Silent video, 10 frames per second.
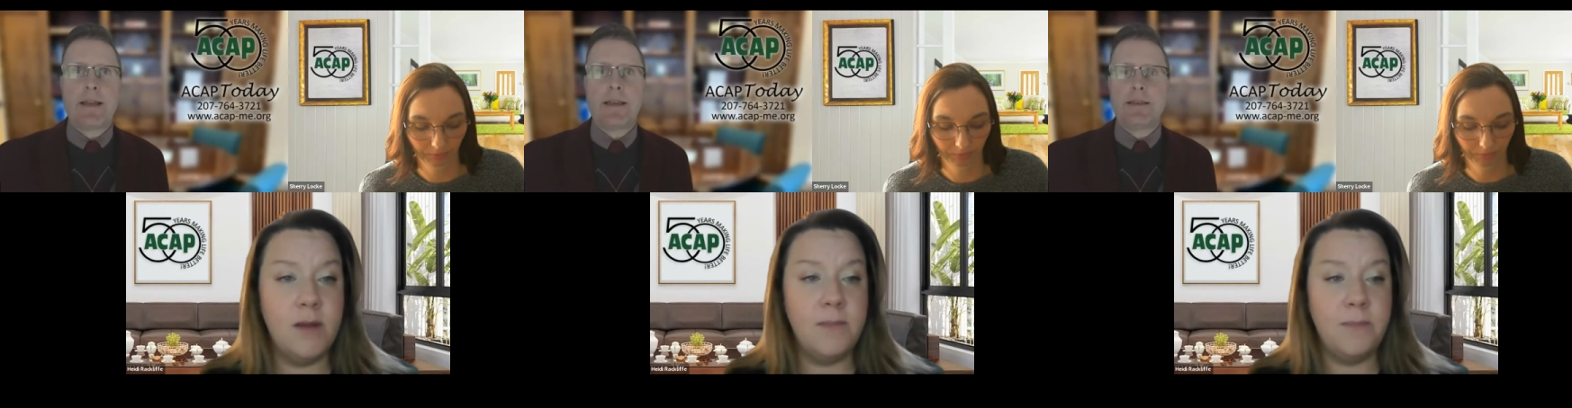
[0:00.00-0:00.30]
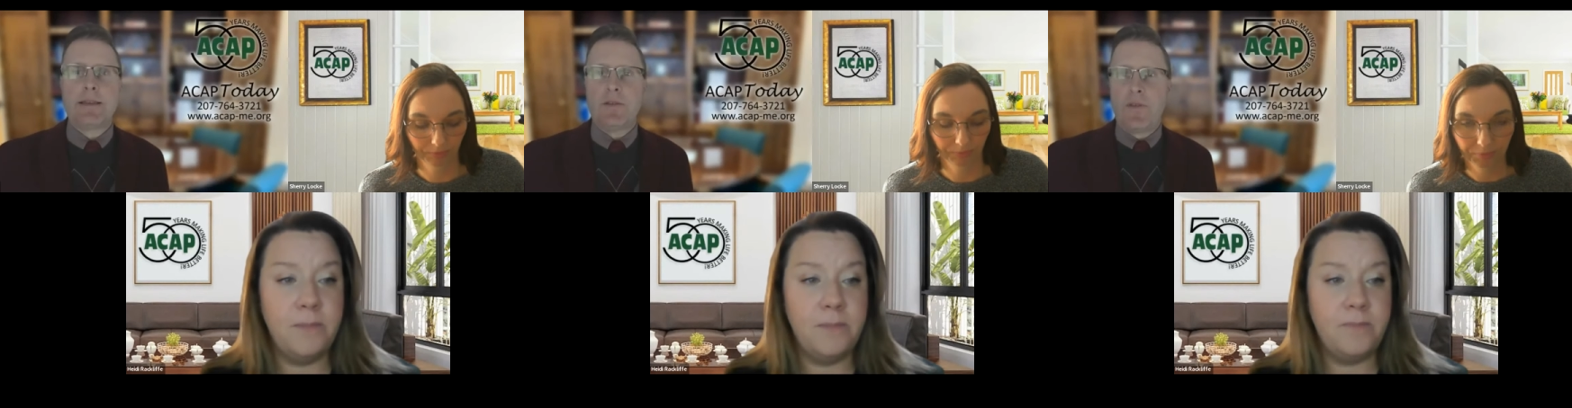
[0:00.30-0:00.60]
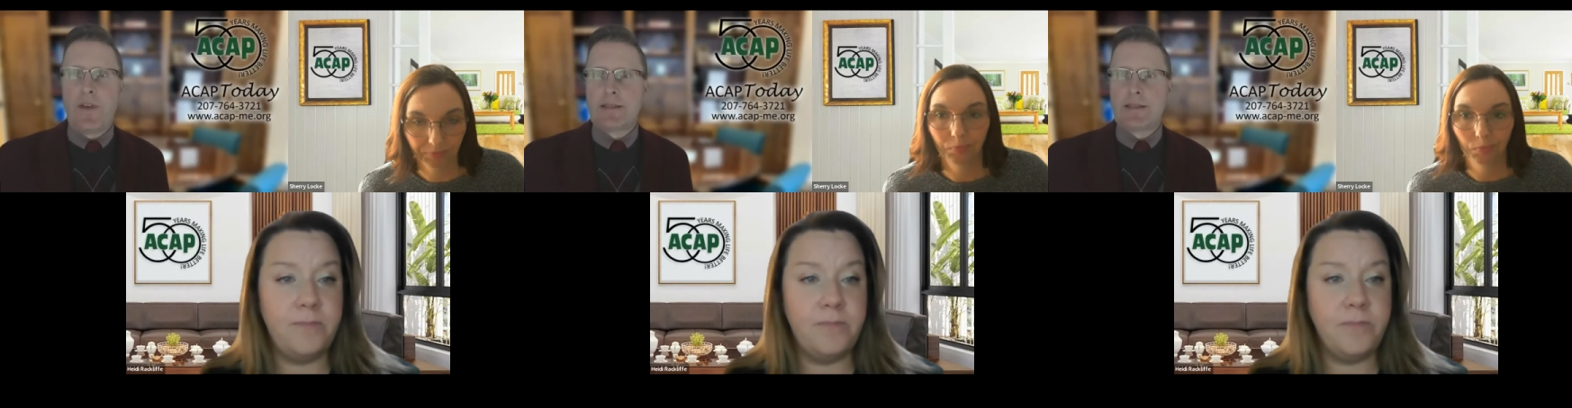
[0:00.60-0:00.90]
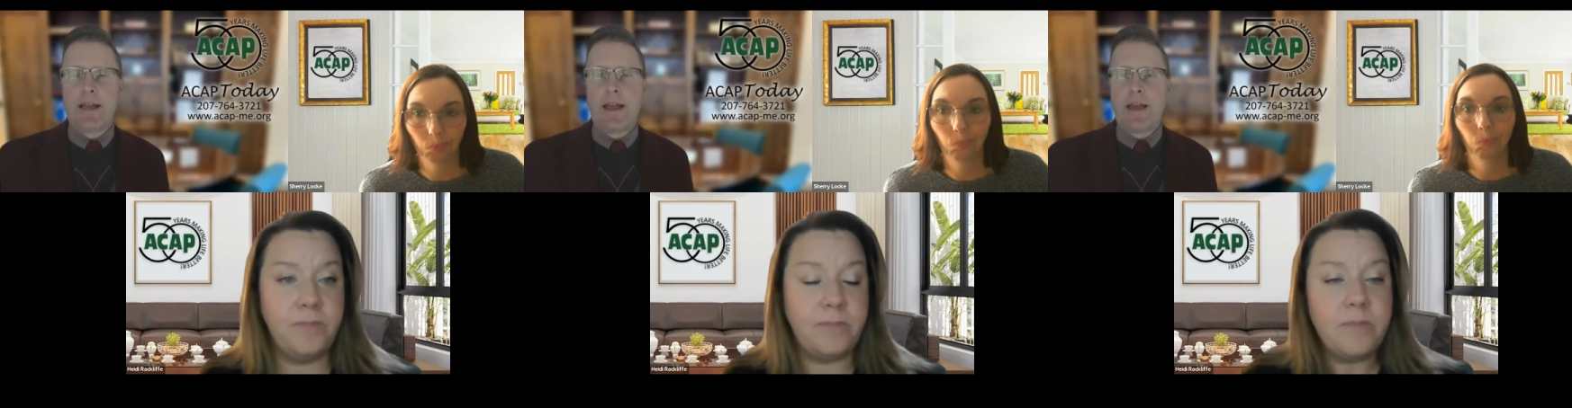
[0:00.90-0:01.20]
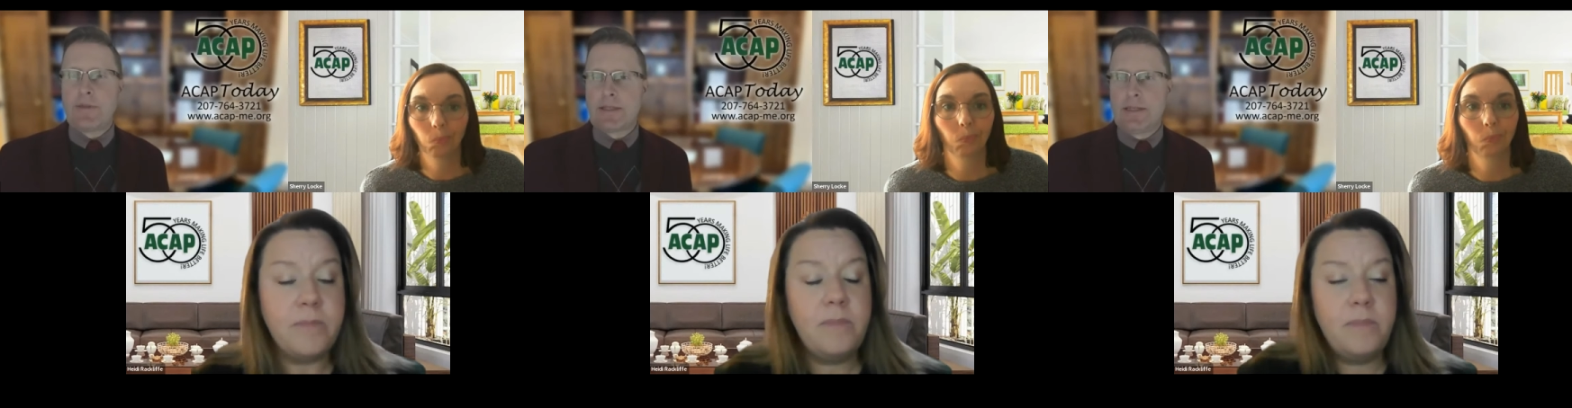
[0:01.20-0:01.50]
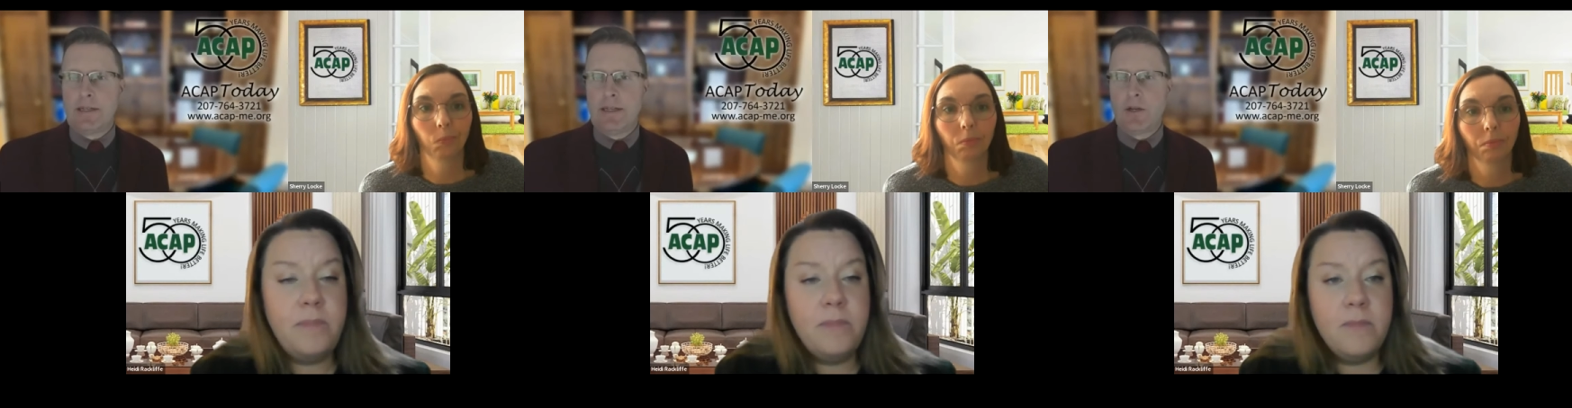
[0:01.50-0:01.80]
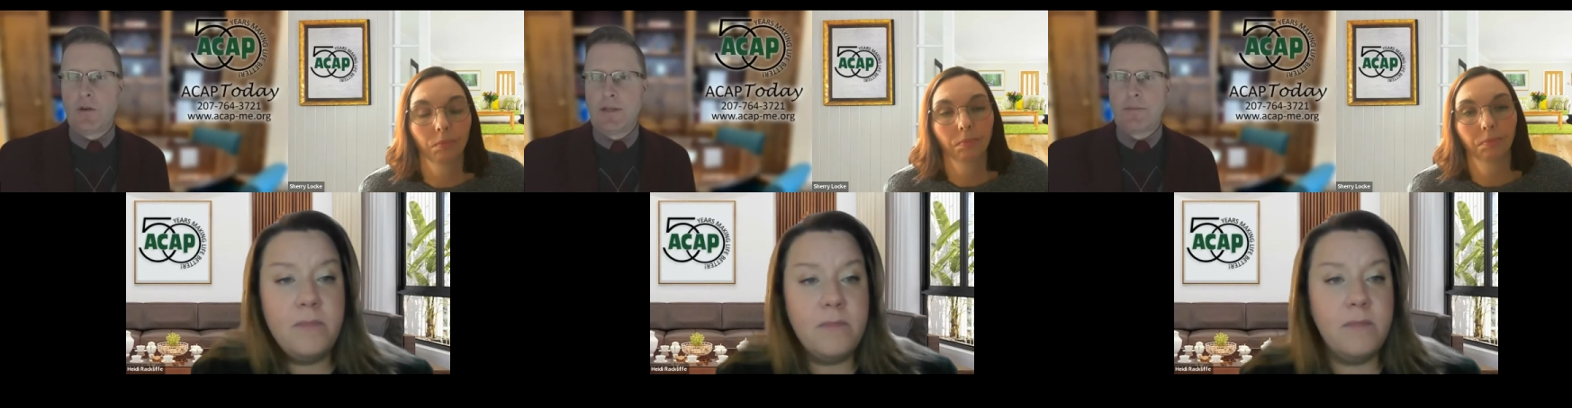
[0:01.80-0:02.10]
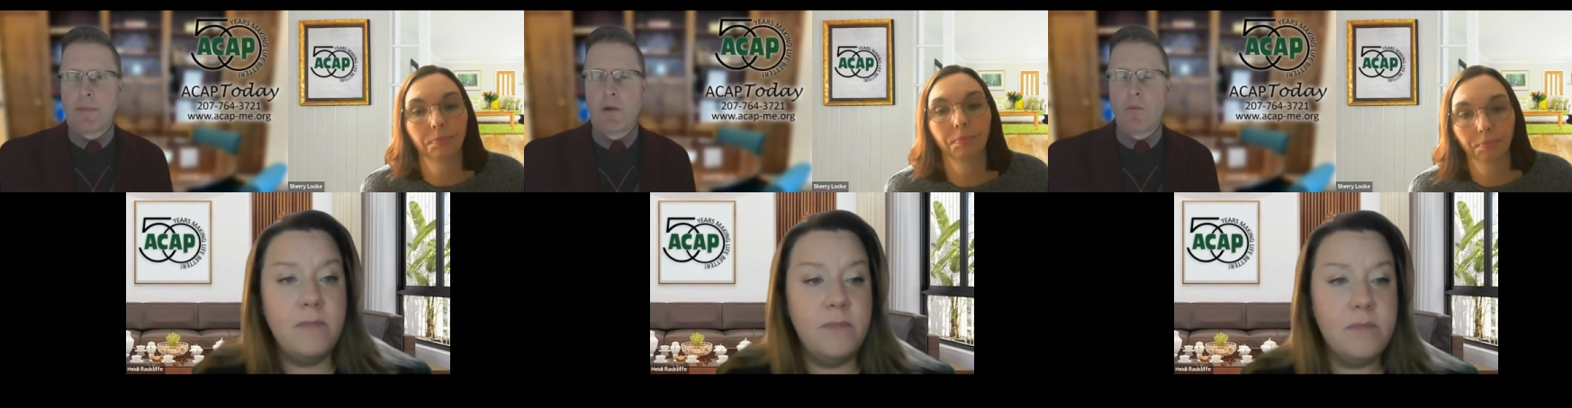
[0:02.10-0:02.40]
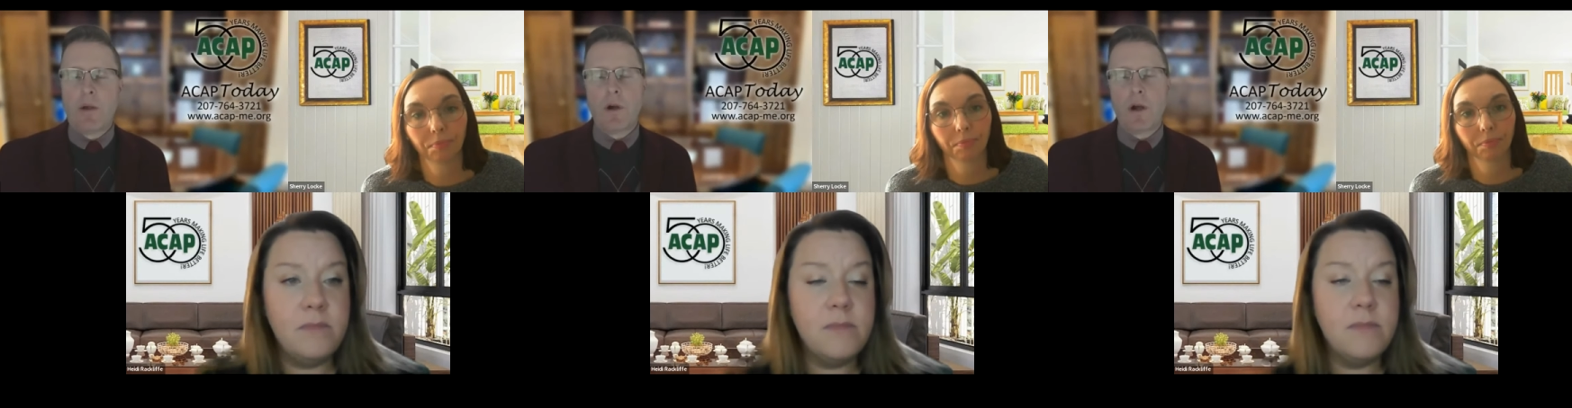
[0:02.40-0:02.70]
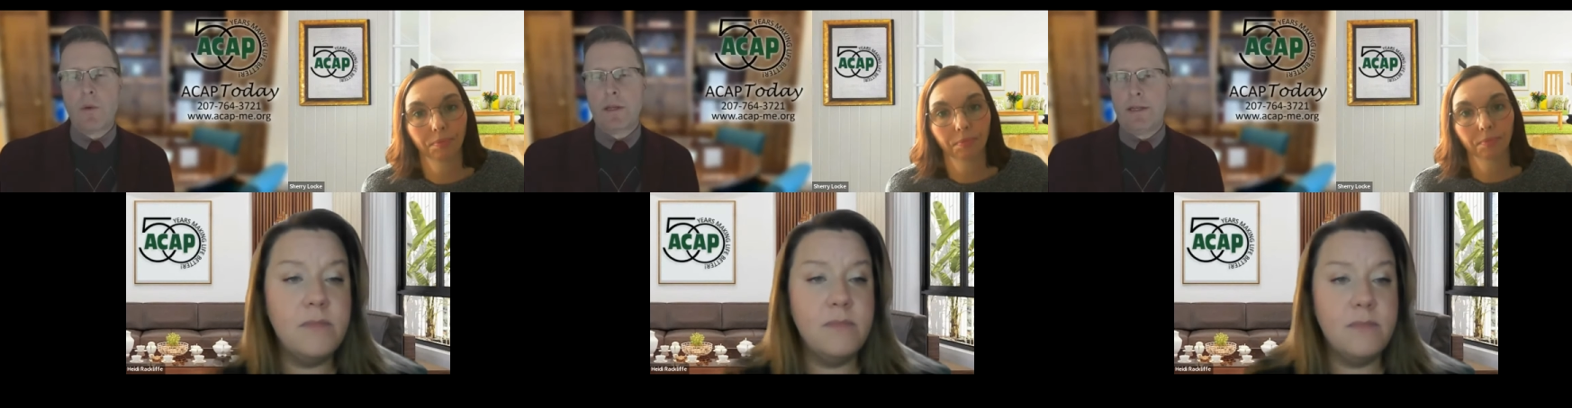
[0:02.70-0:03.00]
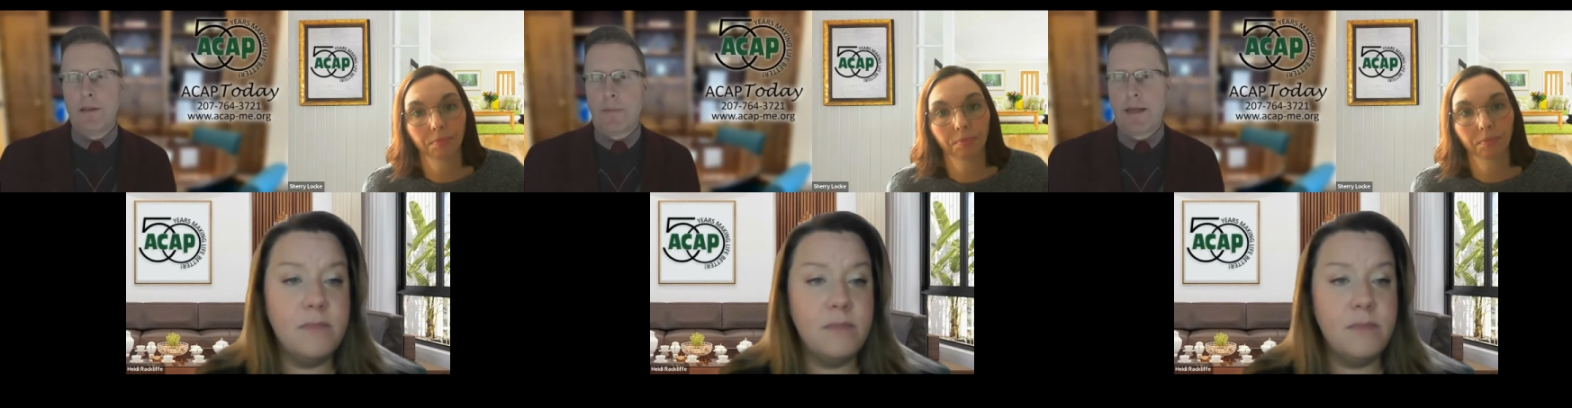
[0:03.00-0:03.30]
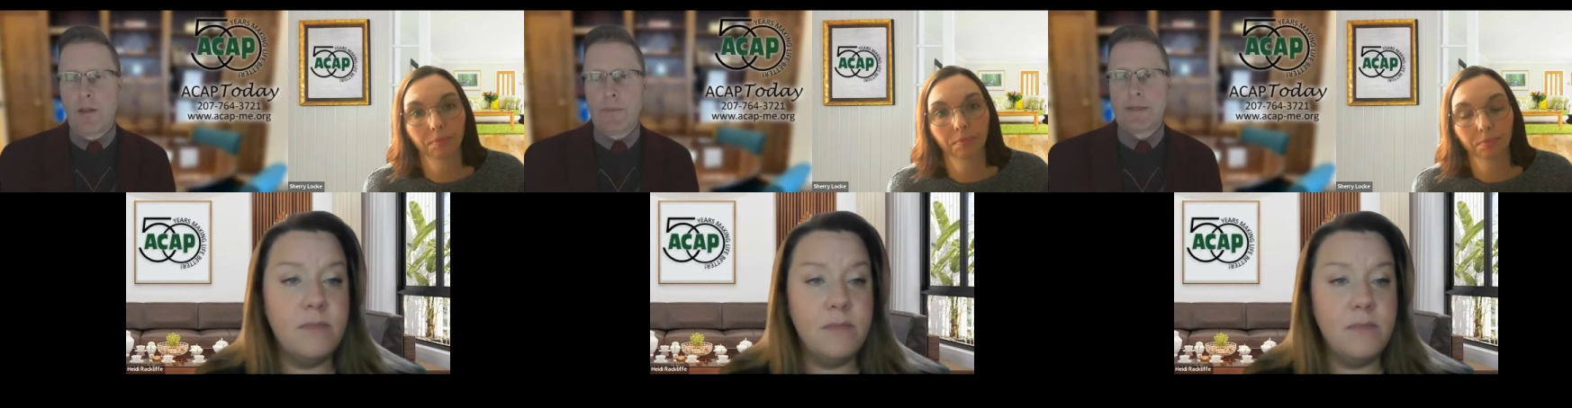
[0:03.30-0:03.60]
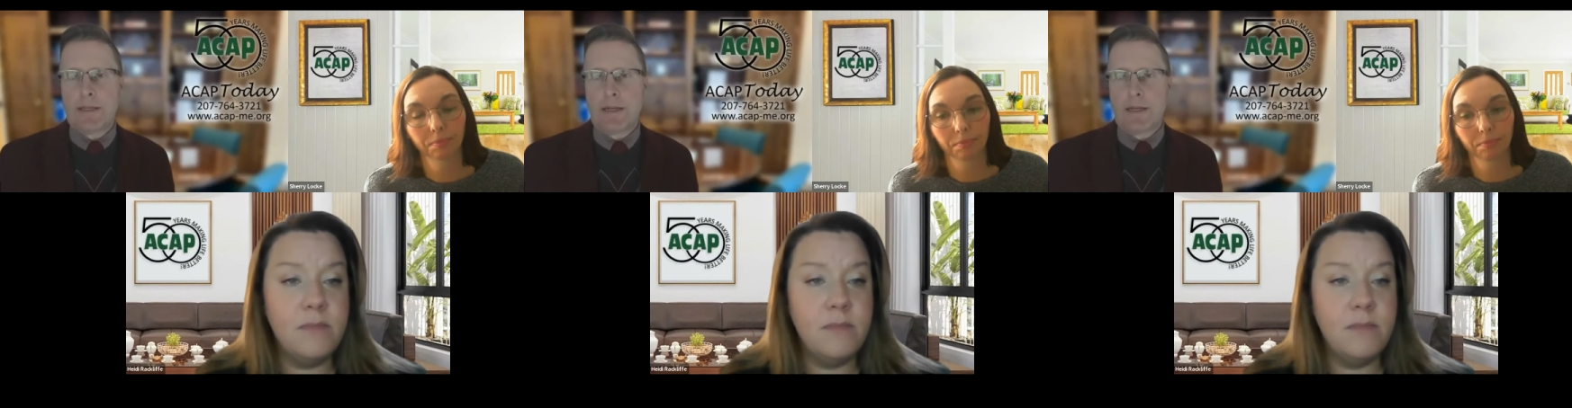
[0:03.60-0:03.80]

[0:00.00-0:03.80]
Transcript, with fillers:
Speaker 1: is fixed, I haven't seen an increase in my rent where I really need my help is